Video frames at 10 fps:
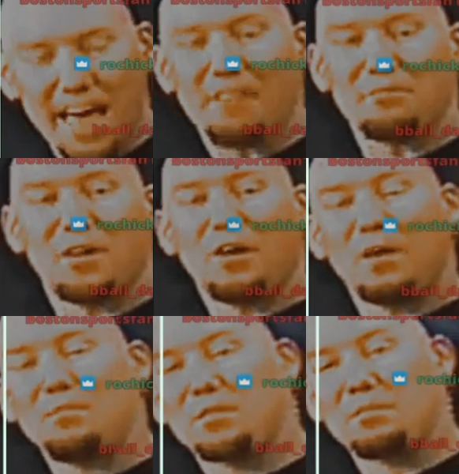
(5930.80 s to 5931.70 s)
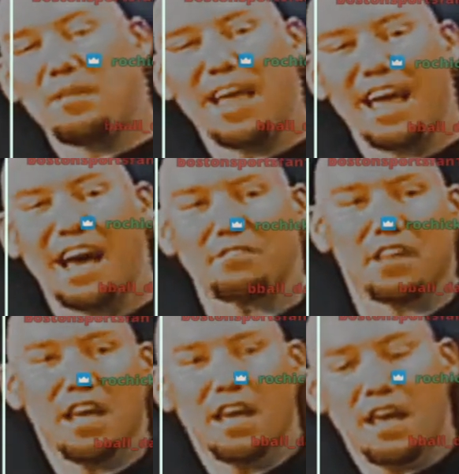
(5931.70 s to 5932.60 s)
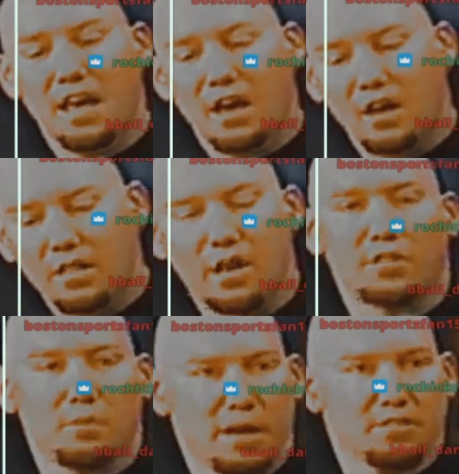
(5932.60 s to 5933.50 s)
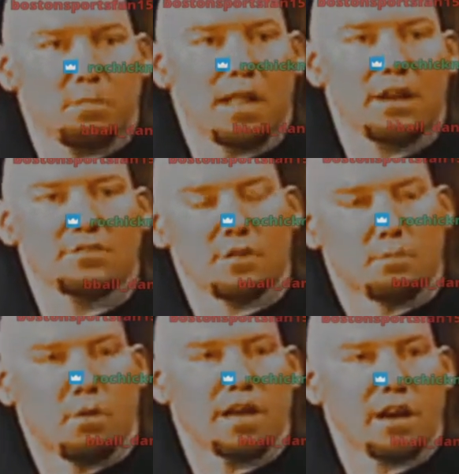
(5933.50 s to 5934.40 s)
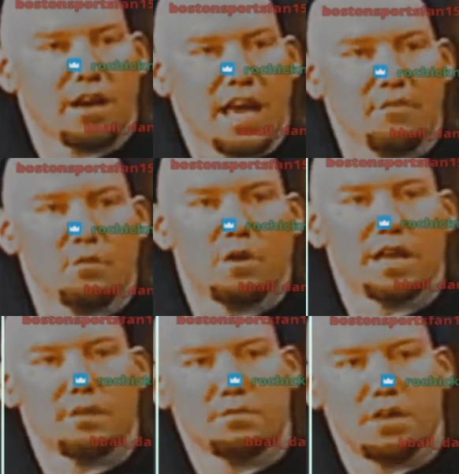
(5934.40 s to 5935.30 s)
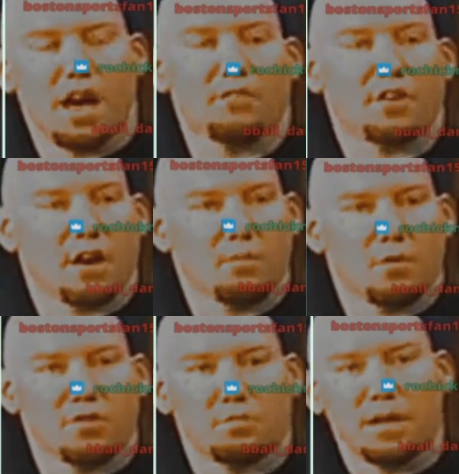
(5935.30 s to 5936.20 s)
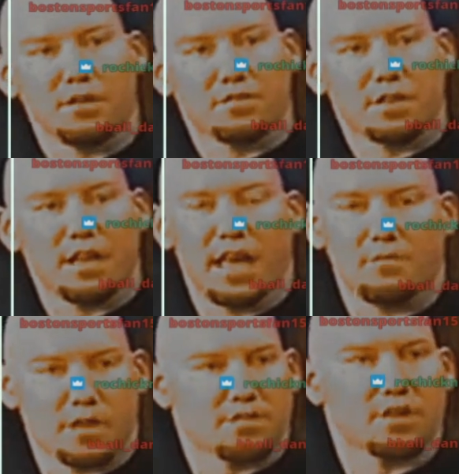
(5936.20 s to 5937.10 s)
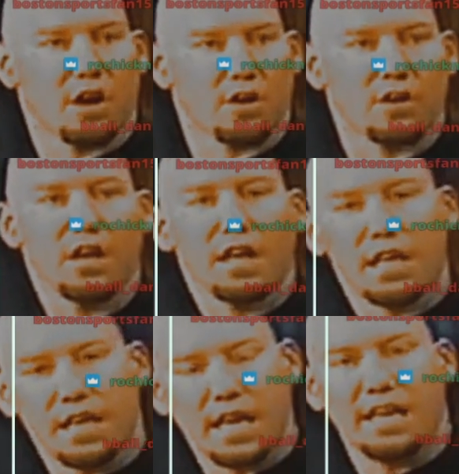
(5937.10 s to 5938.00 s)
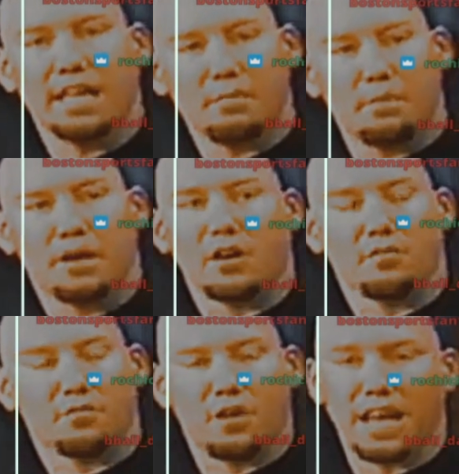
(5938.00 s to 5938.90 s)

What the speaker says: the last decade or two, I think we kind of put him at around the median top prospect. I mean,